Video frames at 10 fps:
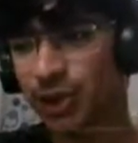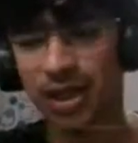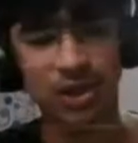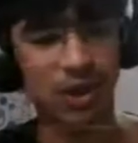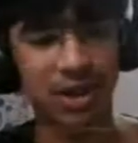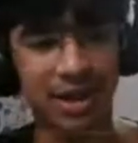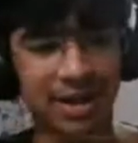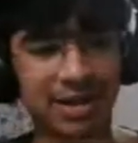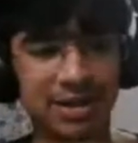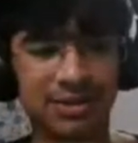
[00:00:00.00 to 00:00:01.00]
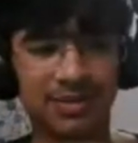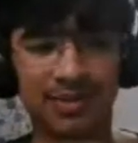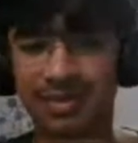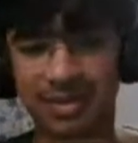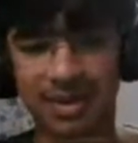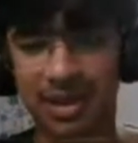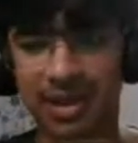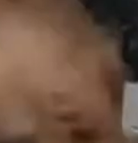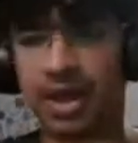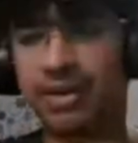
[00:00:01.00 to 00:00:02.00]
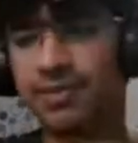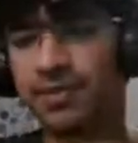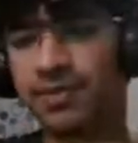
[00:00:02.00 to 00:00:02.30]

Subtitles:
You can join later. Okay.